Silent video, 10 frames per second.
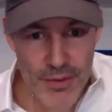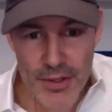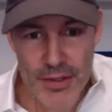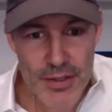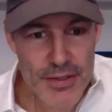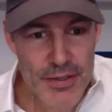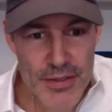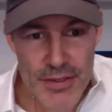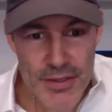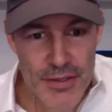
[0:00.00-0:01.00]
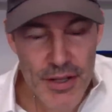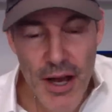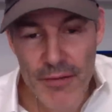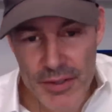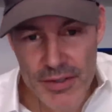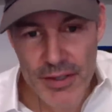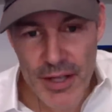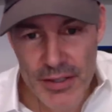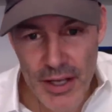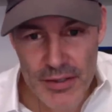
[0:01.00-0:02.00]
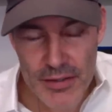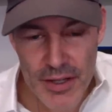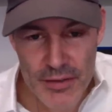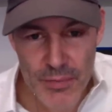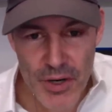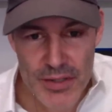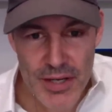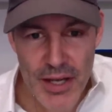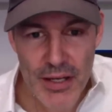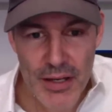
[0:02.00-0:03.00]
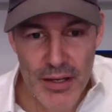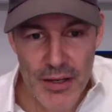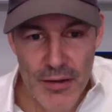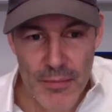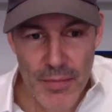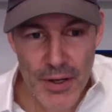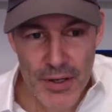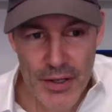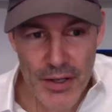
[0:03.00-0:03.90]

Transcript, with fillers: This is obviously that that's that's Brent's take, but